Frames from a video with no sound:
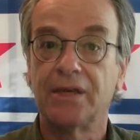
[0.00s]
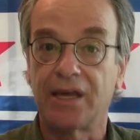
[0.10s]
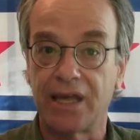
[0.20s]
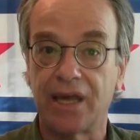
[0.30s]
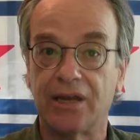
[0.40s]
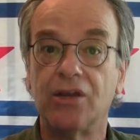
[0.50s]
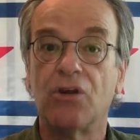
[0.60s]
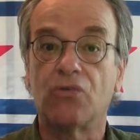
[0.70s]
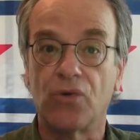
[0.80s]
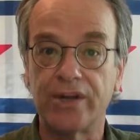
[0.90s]
Again,
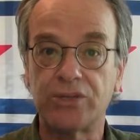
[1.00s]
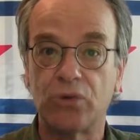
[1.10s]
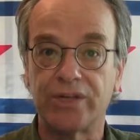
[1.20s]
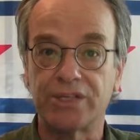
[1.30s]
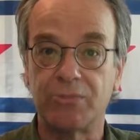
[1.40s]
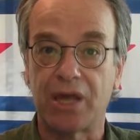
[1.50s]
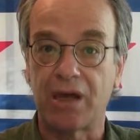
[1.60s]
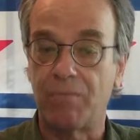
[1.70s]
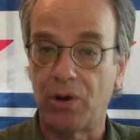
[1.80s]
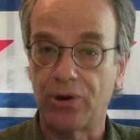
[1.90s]
write to us to
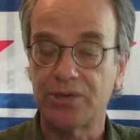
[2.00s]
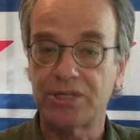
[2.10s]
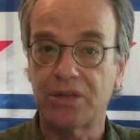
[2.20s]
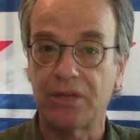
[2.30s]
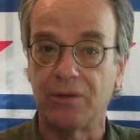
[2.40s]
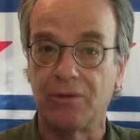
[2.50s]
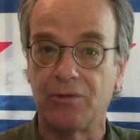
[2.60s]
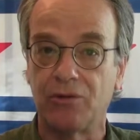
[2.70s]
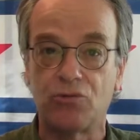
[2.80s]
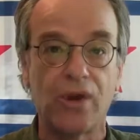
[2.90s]
become part of this
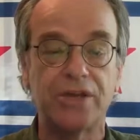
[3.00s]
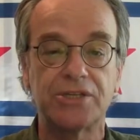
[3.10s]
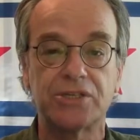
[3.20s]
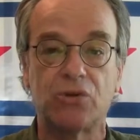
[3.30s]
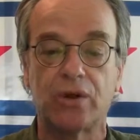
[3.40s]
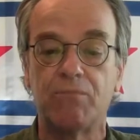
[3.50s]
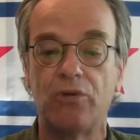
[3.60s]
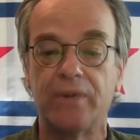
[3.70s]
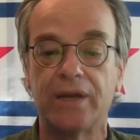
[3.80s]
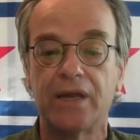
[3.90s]
great historic
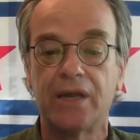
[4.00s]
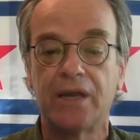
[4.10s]
movement,